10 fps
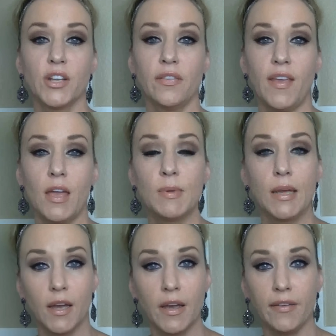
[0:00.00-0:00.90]
say,
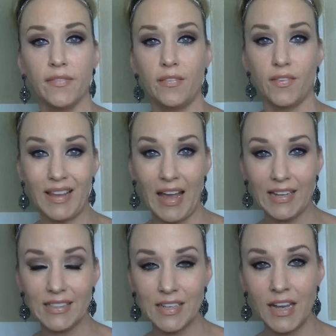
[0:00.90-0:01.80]
because it's
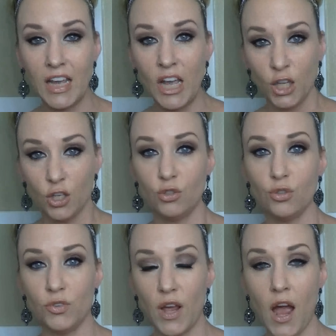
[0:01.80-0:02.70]
light. You do
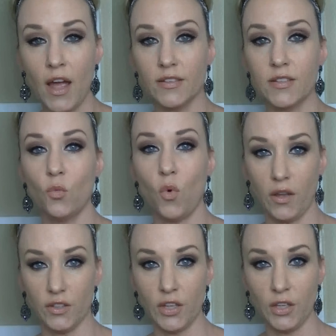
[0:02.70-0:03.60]
not
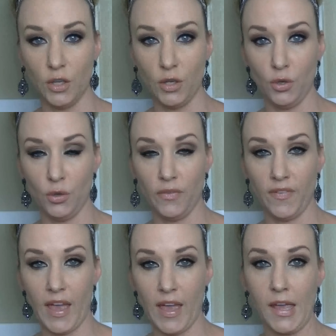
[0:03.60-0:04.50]
want to use
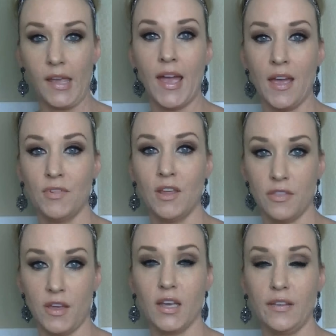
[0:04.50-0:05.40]
a heavy,
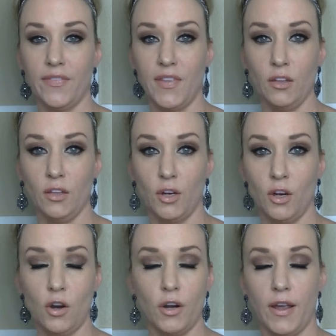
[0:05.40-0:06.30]
thick concealer
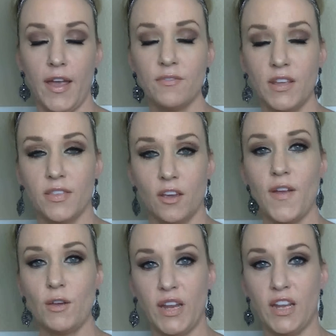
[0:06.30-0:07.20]
or a heavy, thick
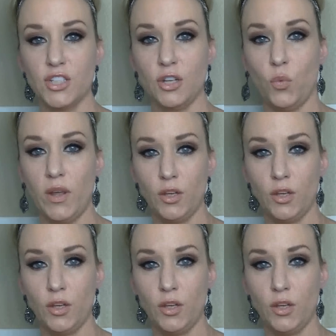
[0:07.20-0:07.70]
foundation when you